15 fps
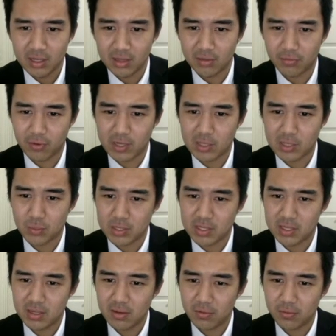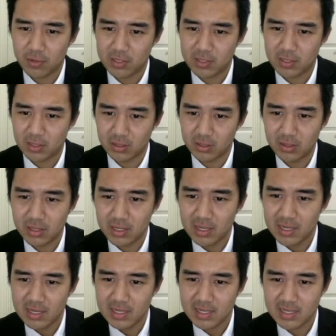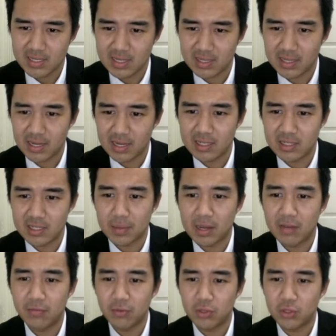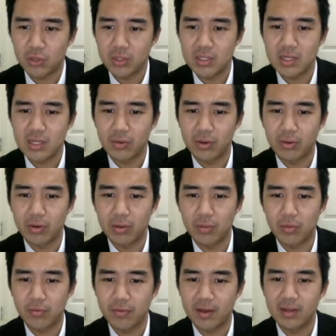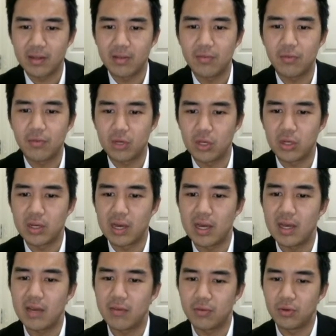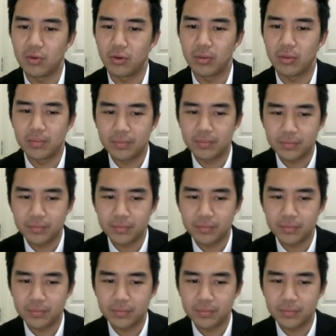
The French president, Francis Hollande, said that it is a painful choice and I regret it profoundly for the UK and for Europe.